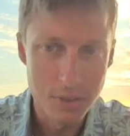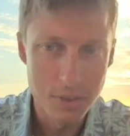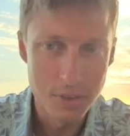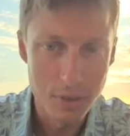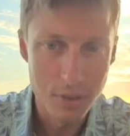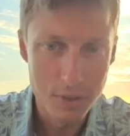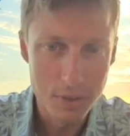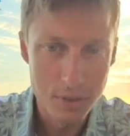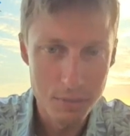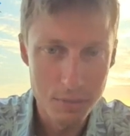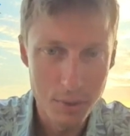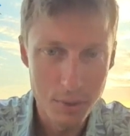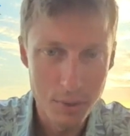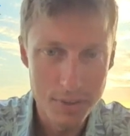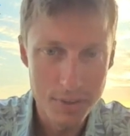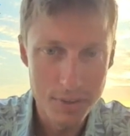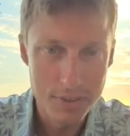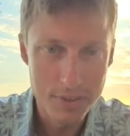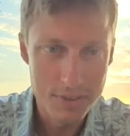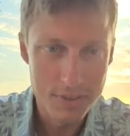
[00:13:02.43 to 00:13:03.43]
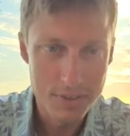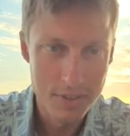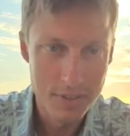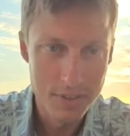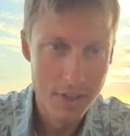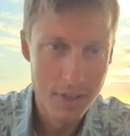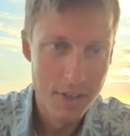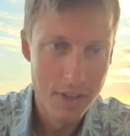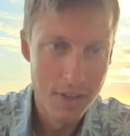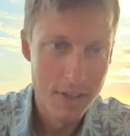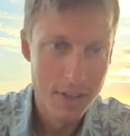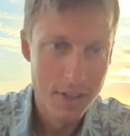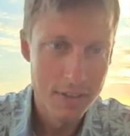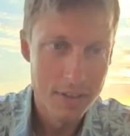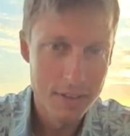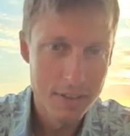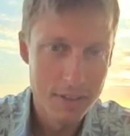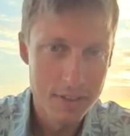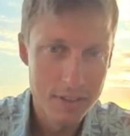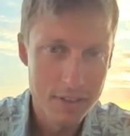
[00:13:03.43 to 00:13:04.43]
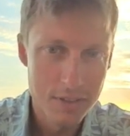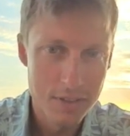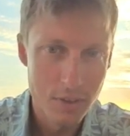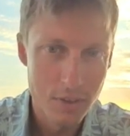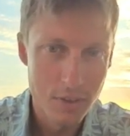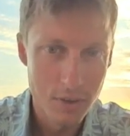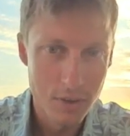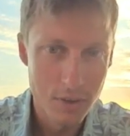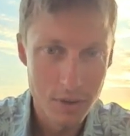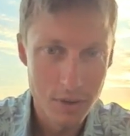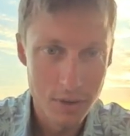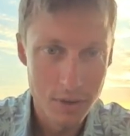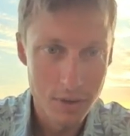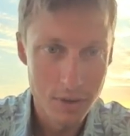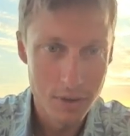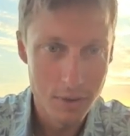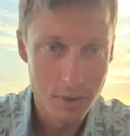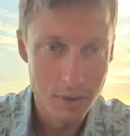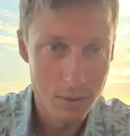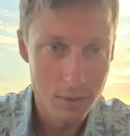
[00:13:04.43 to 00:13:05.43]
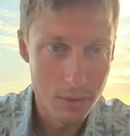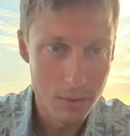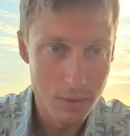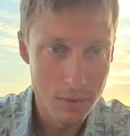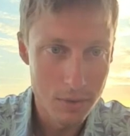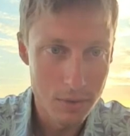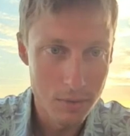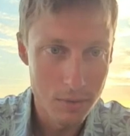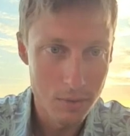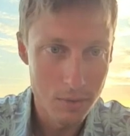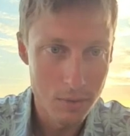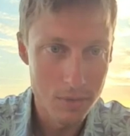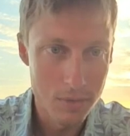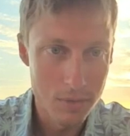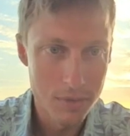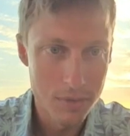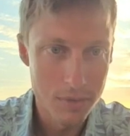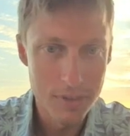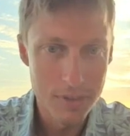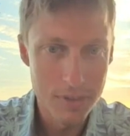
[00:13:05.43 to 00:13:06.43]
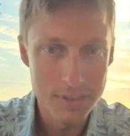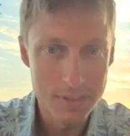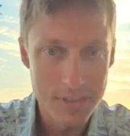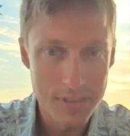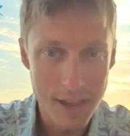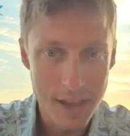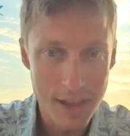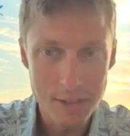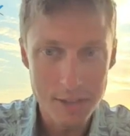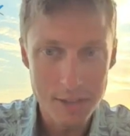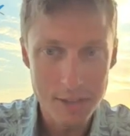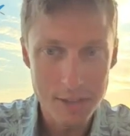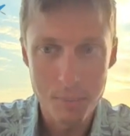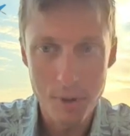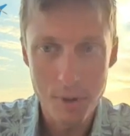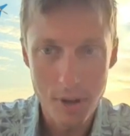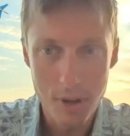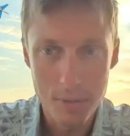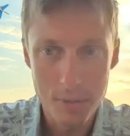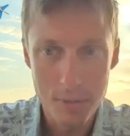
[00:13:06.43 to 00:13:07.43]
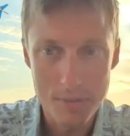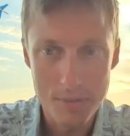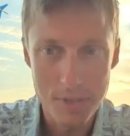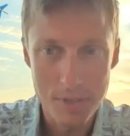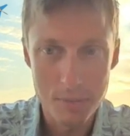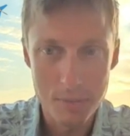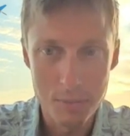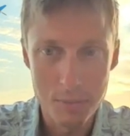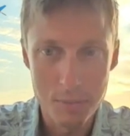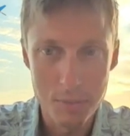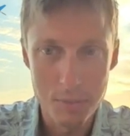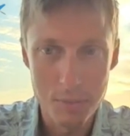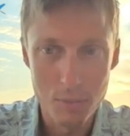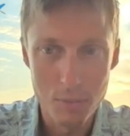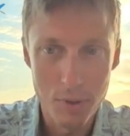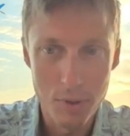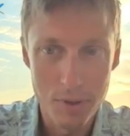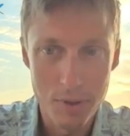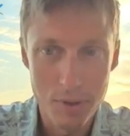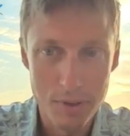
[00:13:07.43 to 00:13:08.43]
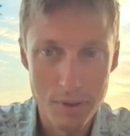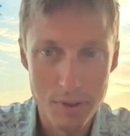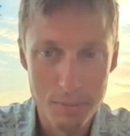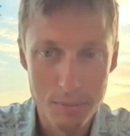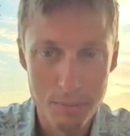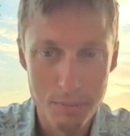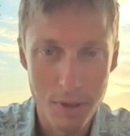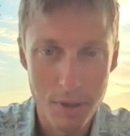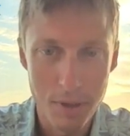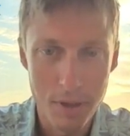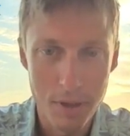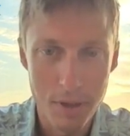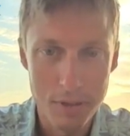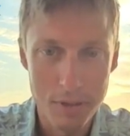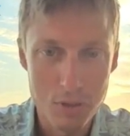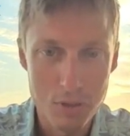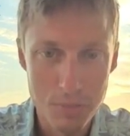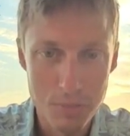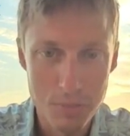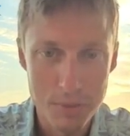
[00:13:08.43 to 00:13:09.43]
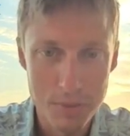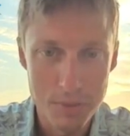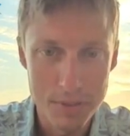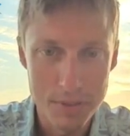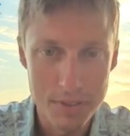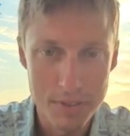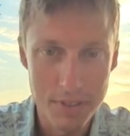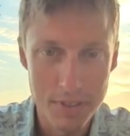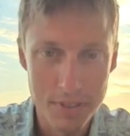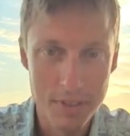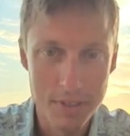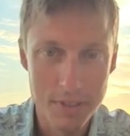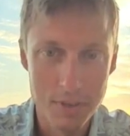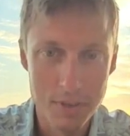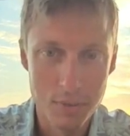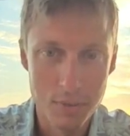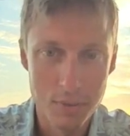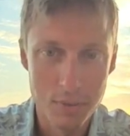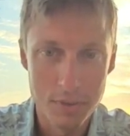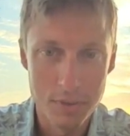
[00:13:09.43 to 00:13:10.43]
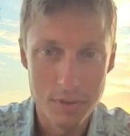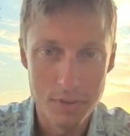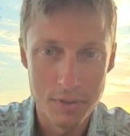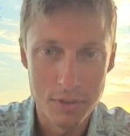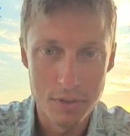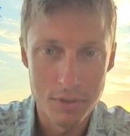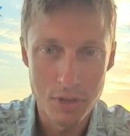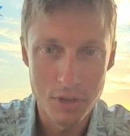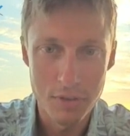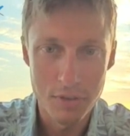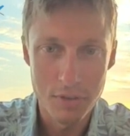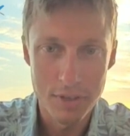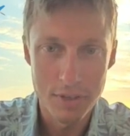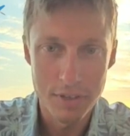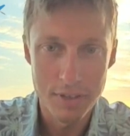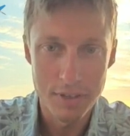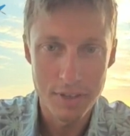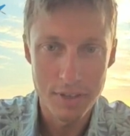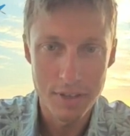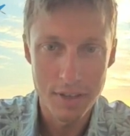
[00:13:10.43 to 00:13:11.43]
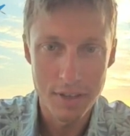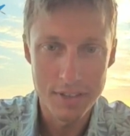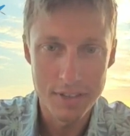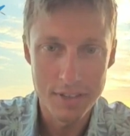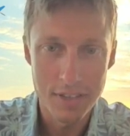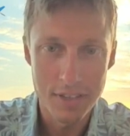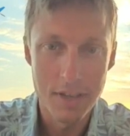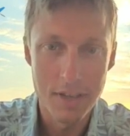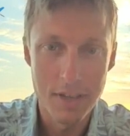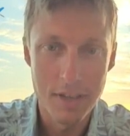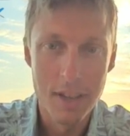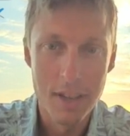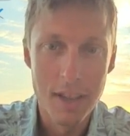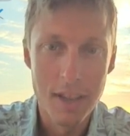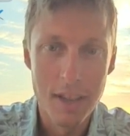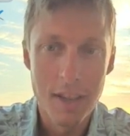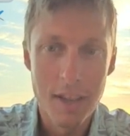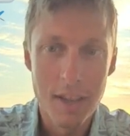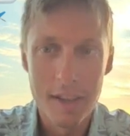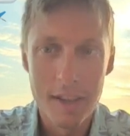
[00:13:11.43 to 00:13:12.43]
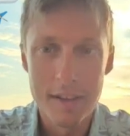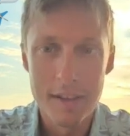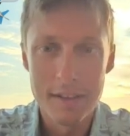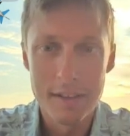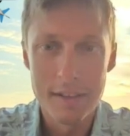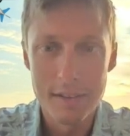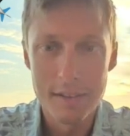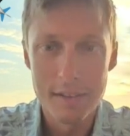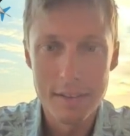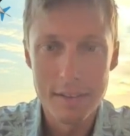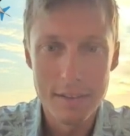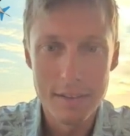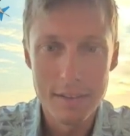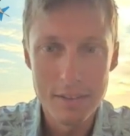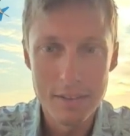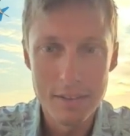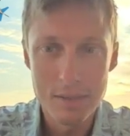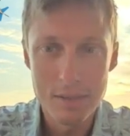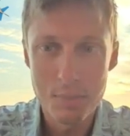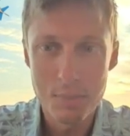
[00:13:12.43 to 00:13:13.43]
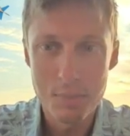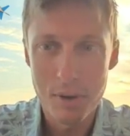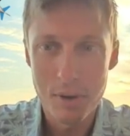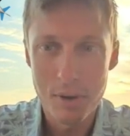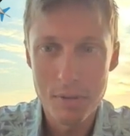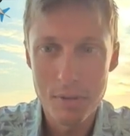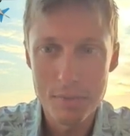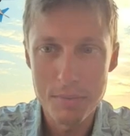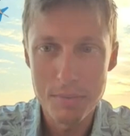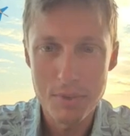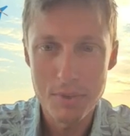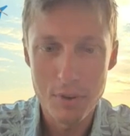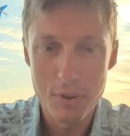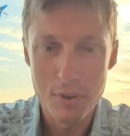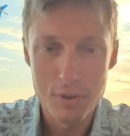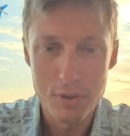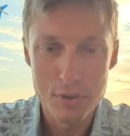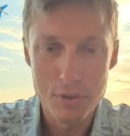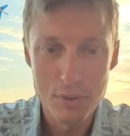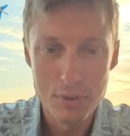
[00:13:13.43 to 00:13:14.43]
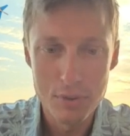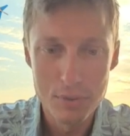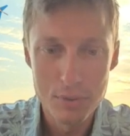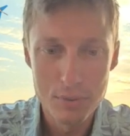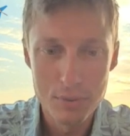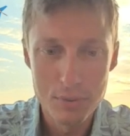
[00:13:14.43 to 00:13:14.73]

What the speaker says: braces, these are the exact prompts that will be run by GPT in order to generate the content. And these prompts are used